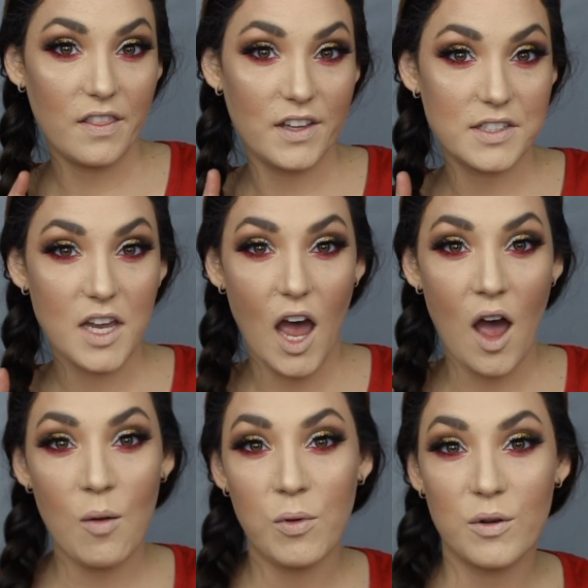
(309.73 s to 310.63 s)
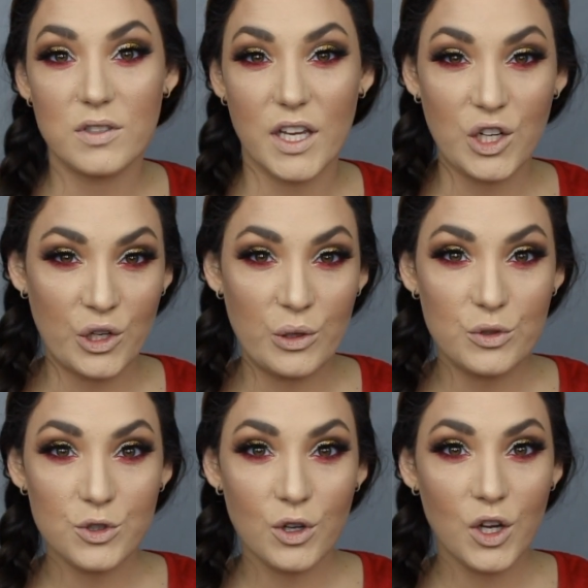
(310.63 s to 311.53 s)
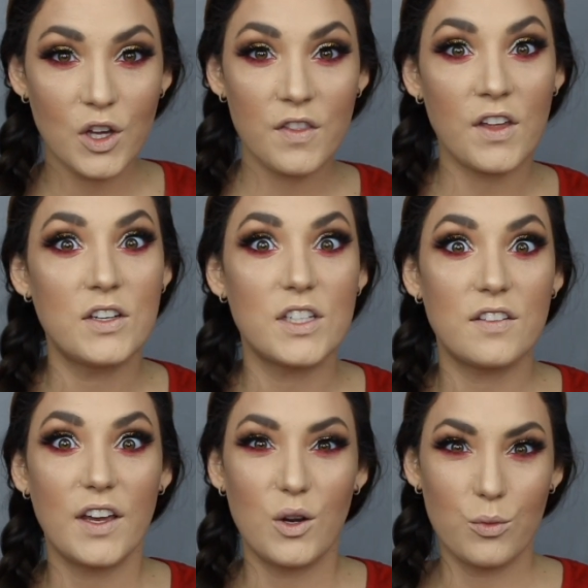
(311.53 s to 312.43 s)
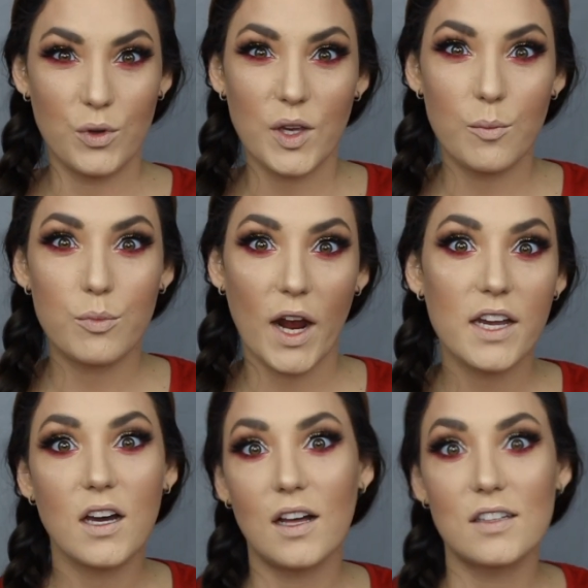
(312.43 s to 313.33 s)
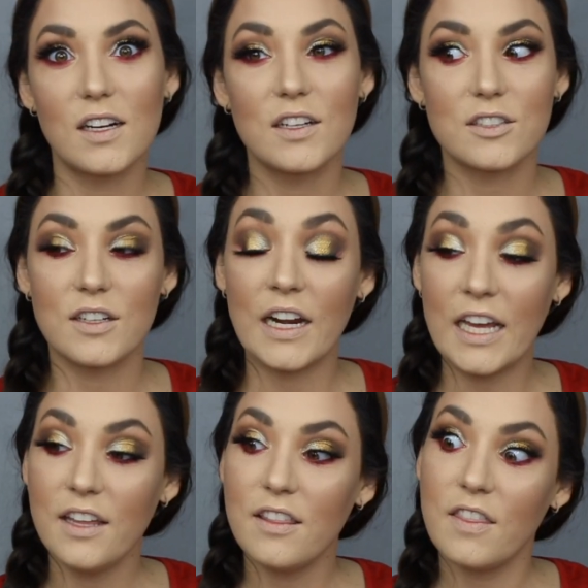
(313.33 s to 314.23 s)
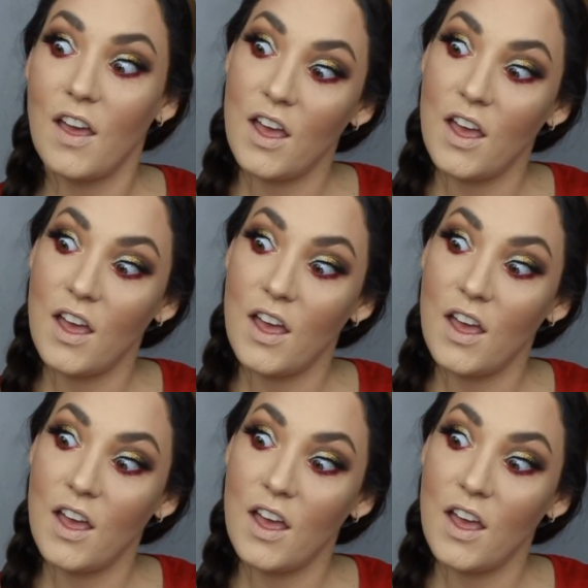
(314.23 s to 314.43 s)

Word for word: the top where it was like neutral and then did like a really bright color underneath.